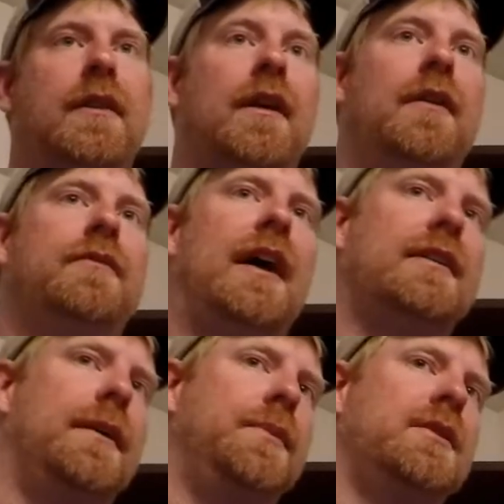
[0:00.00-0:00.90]
if that
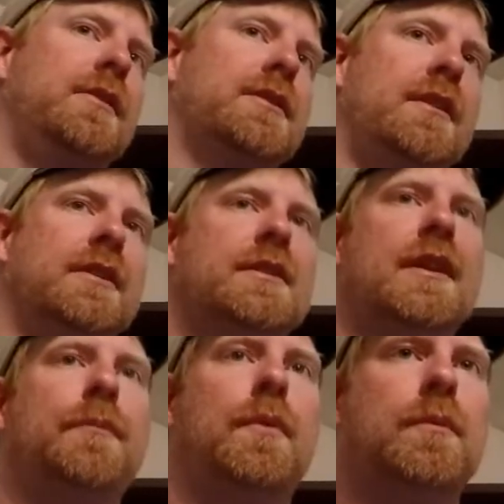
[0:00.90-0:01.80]
temperature starts
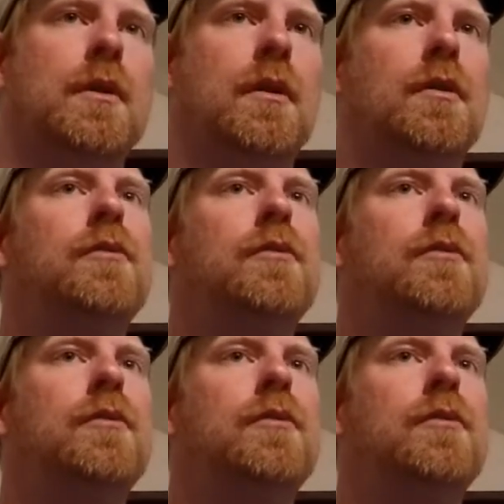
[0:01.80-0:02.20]
dipping below